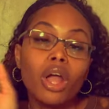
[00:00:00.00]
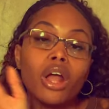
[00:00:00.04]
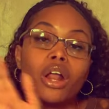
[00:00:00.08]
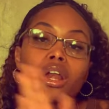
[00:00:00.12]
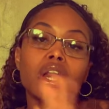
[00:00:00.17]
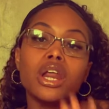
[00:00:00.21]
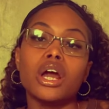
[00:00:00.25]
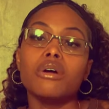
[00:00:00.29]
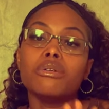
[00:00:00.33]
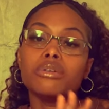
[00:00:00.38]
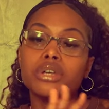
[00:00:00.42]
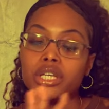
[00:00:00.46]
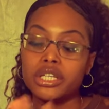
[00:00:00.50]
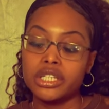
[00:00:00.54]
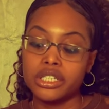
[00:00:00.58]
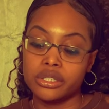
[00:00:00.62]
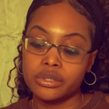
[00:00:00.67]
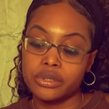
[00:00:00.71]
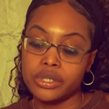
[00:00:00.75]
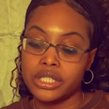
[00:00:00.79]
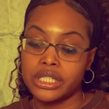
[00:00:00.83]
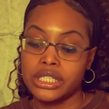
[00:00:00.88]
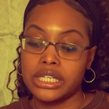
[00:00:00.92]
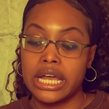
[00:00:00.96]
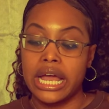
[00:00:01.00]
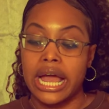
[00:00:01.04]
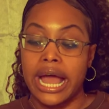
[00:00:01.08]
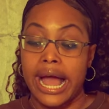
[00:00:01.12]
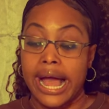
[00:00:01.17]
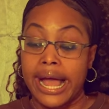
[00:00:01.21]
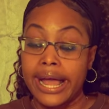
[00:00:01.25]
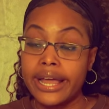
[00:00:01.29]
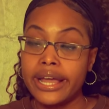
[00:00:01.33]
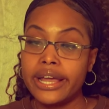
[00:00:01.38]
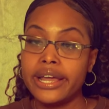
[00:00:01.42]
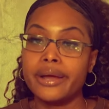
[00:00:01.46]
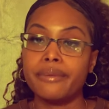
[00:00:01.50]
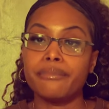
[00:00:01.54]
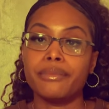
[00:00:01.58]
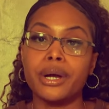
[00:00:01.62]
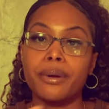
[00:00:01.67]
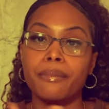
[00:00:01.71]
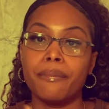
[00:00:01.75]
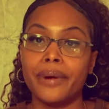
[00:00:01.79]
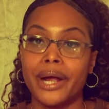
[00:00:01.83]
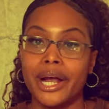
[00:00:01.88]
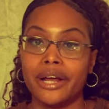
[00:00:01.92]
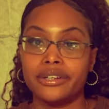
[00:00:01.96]
Don't get it twisted. I am a
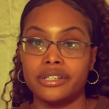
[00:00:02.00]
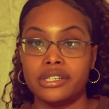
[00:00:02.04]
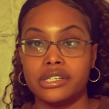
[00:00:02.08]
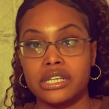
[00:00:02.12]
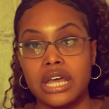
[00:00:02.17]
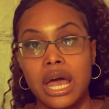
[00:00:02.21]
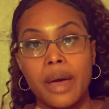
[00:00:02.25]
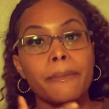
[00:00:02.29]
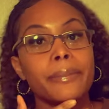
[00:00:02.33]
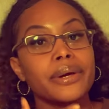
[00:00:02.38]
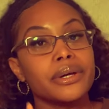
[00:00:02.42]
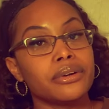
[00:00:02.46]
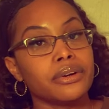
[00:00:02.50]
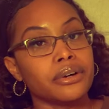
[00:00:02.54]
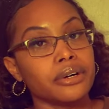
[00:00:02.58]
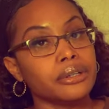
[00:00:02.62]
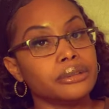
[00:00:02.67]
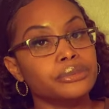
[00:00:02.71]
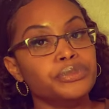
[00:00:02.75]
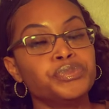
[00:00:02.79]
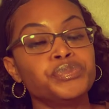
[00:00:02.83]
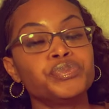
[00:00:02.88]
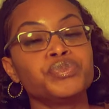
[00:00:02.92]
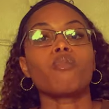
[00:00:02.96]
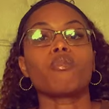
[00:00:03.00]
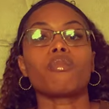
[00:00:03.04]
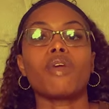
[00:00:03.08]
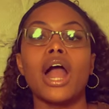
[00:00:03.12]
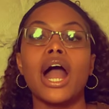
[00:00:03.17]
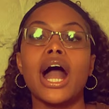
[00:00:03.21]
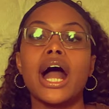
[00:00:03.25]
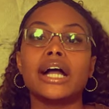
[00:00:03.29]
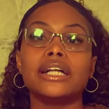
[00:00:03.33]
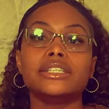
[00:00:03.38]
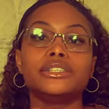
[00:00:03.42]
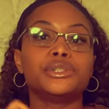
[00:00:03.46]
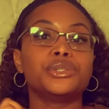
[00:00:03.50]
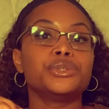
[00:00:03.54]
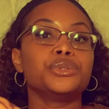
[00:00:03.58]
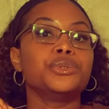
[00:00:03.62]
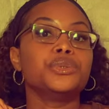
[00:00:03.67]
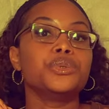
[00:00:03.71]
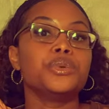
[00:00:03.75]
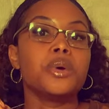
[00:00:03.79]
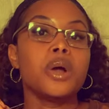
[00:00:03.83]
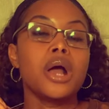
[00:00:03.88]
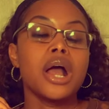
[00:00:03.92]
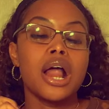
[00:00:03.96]
brownie type of girl. I
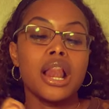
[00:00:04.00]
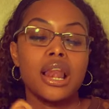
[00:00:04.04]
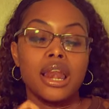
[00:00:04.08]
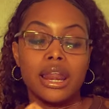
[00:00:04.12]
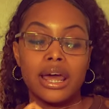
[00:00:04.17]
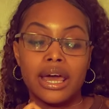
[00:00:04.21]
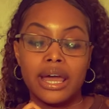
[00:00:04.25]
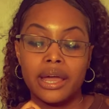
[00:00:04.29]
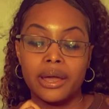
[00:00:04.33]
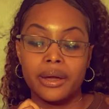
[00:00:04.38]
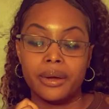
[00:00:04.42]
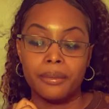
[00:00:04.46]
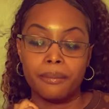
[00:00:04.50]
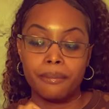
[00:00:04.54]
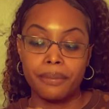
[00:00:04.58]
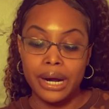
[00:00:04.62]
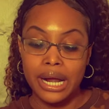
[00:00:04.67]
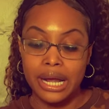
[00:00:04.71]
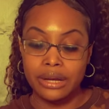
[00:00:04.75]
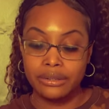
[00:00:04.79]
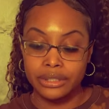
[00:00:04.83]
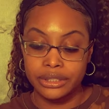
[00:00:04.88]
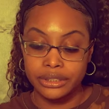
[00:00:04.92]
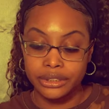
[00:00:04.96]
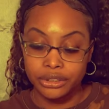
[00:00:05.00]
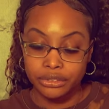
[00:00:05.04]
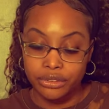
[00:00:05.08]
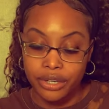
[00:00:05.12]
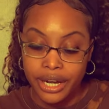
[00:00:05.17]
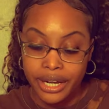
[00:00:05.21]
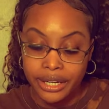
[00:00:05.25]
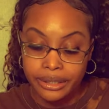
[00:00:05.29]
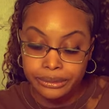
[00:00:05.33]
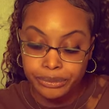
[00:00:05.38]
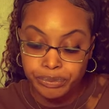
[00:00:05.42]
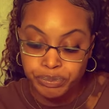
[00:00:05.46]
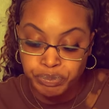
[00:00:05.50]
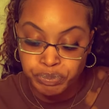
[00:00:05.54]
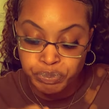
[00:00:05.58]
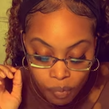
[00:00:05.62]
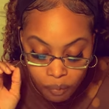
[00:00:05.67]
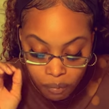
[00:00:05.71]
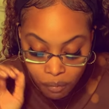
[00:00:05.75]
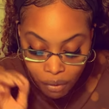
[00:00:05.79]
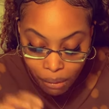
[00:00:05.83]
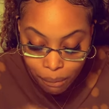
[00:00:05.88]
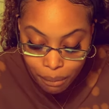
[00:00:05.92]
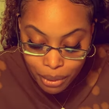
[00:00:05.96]
do like brownies, right?
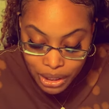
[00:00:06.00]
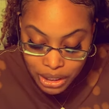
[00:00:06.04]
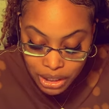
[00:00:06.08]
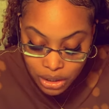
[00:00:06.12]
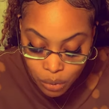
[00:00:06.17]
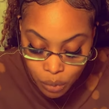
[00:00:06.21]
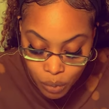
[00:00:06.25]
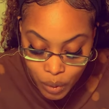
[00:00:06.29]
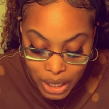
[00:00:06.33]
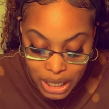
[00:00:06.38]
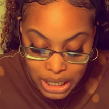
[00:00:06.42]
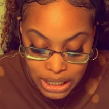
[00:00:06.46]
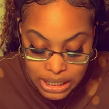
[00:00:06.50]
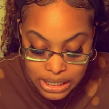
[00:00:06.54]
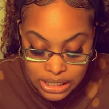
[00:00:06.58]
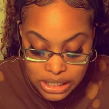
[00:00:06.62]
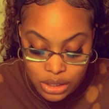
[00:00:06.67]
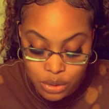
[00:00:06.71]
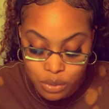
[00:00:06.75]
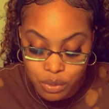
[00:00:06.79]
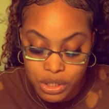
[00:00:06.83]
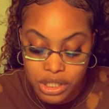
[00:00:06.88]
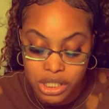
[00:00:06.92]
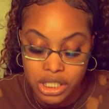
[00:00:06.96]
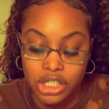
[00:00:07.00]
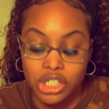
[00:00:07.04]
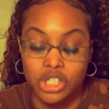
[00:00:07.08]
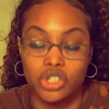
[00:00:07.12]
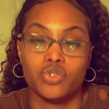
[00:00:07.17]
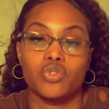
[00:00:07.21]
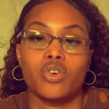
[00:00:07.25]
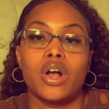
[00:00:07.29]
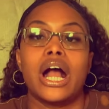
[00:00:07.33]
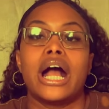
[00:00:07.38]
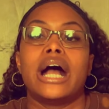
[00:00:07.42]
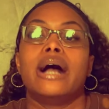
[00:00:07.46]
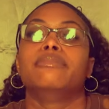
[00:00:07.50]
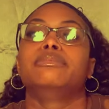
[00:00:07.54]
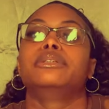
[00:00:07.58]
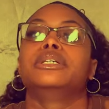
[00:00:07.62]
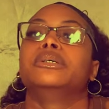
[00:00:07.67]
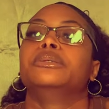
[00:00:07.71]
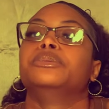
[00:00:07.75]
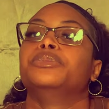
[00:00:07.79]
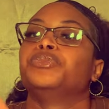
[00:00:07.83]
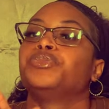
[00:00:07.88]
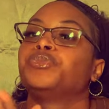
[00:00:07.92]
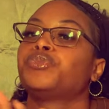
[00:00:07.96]
But the way this was described,
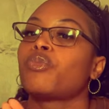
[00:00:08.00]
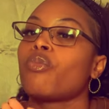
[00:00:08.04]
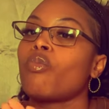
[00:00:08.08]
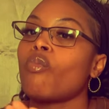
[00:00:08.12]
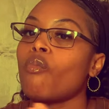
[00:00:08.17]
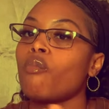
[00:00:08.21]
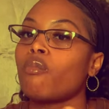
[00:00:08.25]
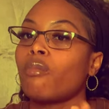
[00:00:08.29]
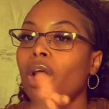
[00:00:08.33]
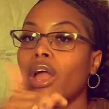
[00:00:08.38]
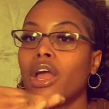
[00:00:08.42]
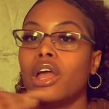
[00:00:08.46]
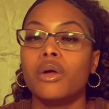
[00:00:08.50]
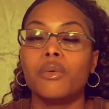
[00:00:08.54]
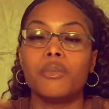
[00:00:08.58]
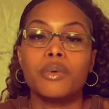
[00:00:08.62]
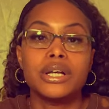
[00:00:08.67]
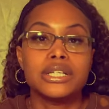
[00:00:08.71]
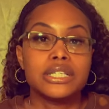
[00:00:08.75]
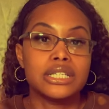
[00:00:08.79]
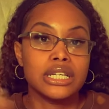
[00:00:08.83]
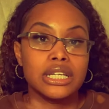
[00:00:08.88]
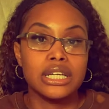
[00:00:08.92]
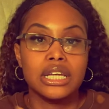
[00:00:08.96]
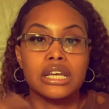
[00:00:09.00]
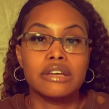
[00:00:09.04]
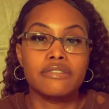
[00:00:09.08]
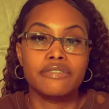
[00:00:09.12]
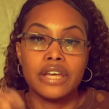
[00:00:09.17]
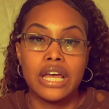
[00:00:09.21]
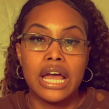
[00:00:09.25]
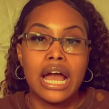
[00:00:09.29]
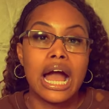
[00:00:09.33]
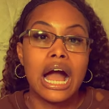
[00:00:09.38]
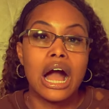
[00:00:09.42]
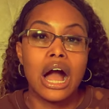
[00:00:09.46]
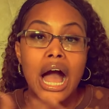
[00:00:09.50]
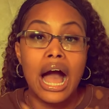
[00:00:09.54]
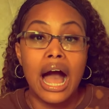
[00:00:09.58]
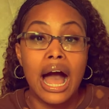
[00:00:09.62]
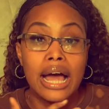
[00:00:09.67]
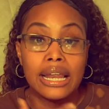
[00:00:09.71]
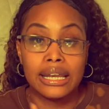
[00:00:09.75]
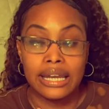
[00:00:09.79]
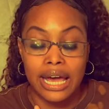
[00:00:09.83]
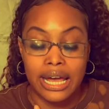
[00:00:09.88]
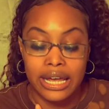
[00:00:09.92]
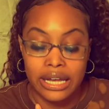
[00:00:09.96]
it wasn't given how I
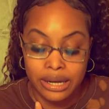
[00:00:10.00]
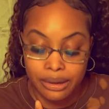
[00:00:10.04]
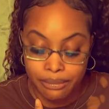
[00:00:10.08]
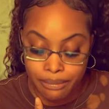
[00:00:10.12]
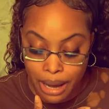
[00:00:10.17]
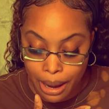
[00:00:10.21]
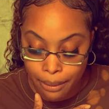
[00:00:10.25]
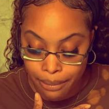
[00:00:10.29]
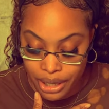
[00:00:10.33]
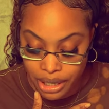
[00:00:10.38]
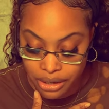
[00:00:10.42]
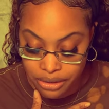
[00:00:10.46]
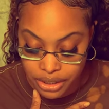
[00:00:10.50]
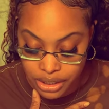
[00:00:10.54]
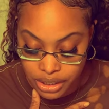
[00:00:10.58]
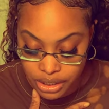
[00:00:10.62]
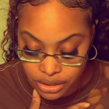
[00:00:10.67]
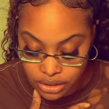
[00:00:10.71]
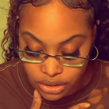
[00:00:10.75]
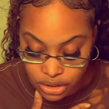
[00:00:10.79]
like my brownies.